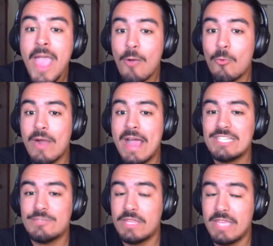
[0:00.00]

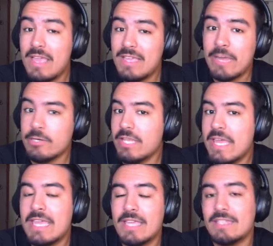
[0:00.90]
Whereas with Kari
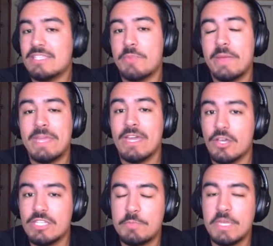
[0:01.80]
Lake, despite being a
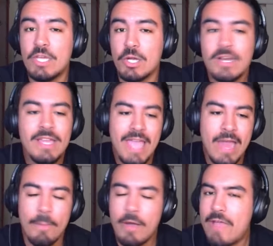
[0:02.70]
good speaker
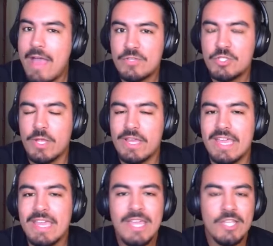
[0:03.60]
and above average
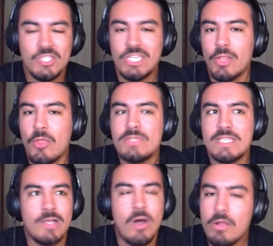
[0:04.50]
looking, she
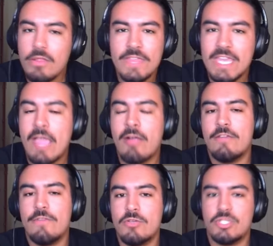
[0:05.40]
loses all of the Karen vote.